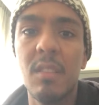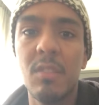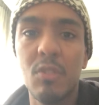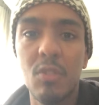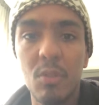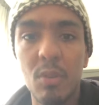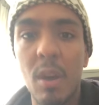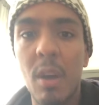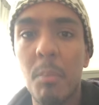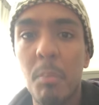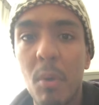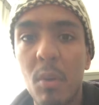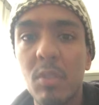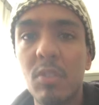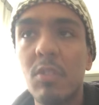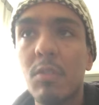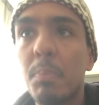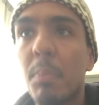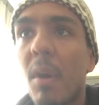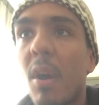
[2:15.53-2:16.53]
to the
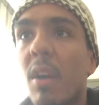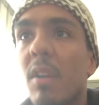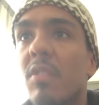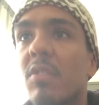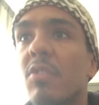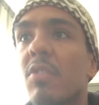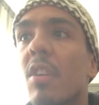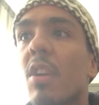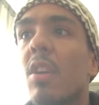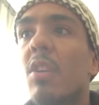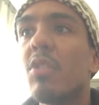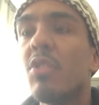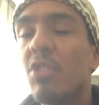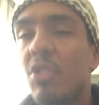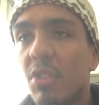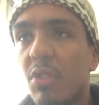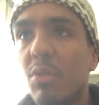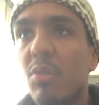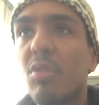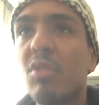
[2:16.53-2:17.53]
most part,
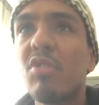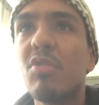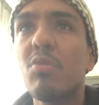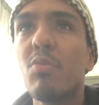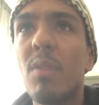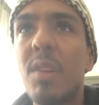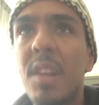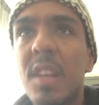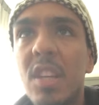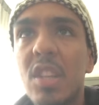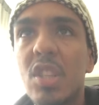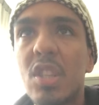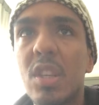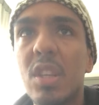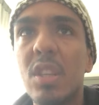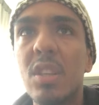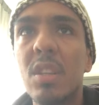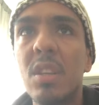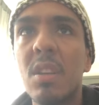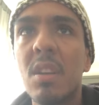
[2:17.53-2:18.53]
use
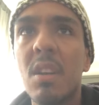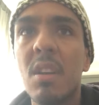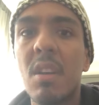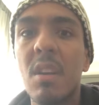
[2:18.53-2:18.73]
religion